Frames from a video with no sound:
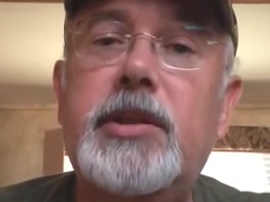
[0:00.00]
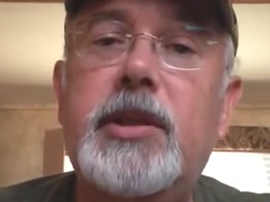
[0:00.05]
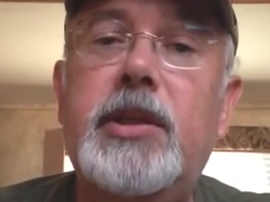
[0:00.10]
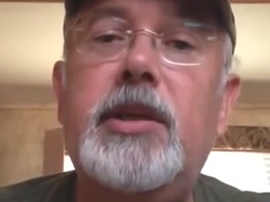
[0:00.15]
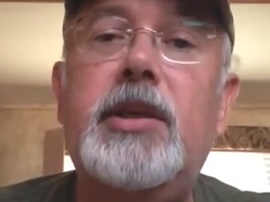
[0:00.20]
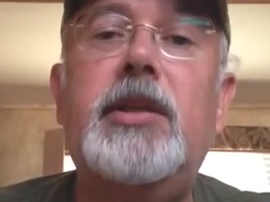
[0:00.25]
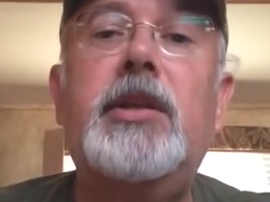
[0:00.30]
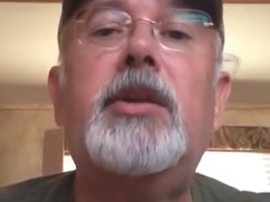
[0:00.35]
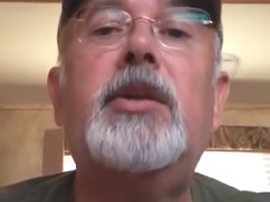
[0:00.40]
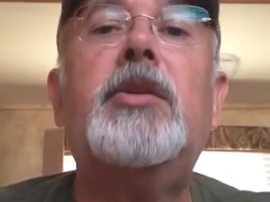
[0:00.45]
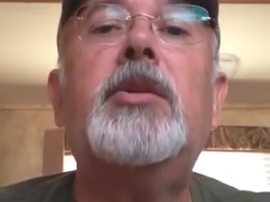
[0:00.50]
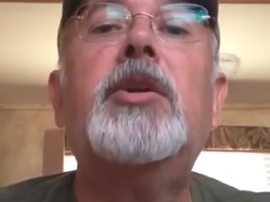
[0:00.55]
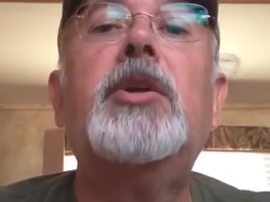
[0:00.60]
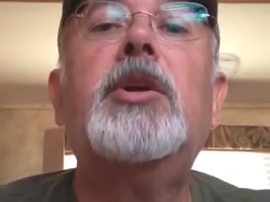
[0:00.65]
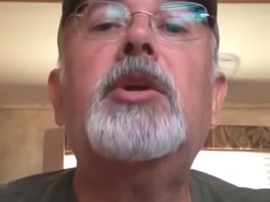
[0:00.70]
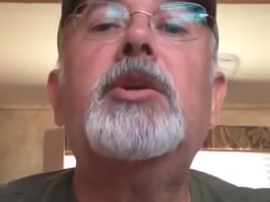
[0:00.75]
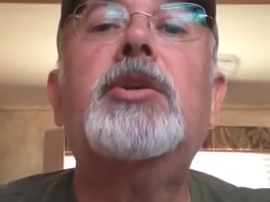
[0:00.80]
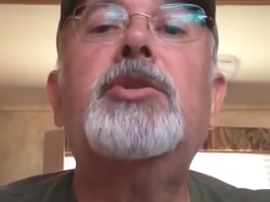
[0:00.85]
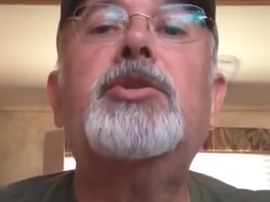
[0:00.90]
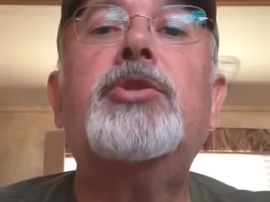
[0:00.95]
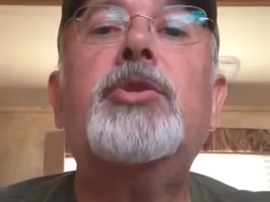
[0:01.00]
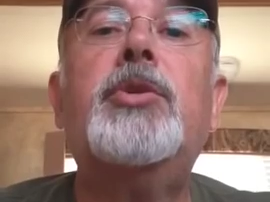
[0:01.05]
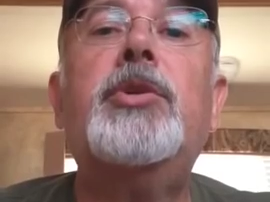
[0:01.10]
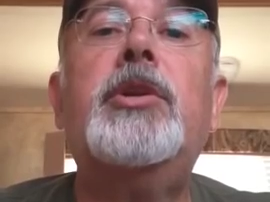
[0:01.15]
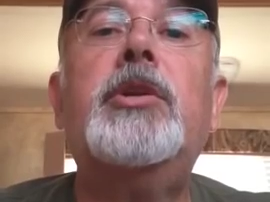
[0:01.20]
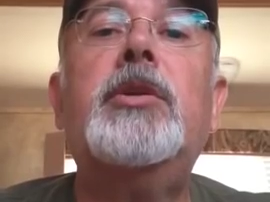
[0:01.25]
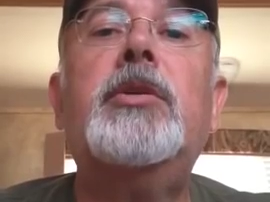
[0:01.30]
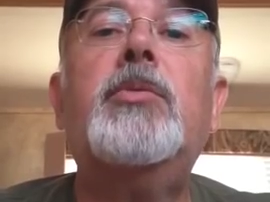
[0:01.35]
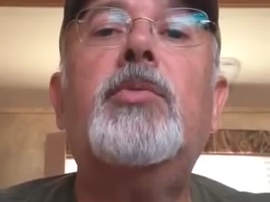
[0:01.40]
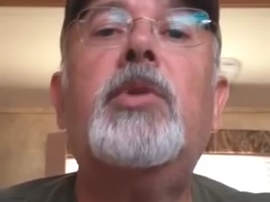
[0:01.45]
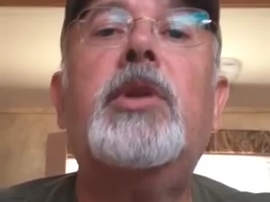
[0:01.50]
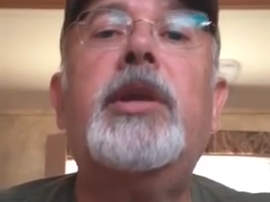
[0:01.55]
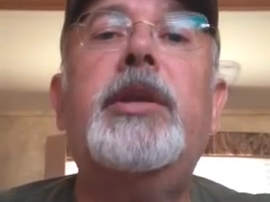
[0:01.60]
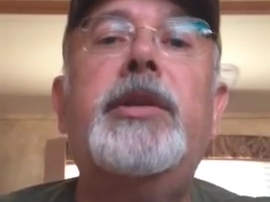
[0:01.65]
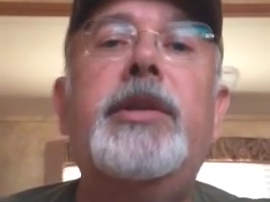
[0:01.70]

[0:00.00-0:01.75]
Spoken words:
And I'll show you what I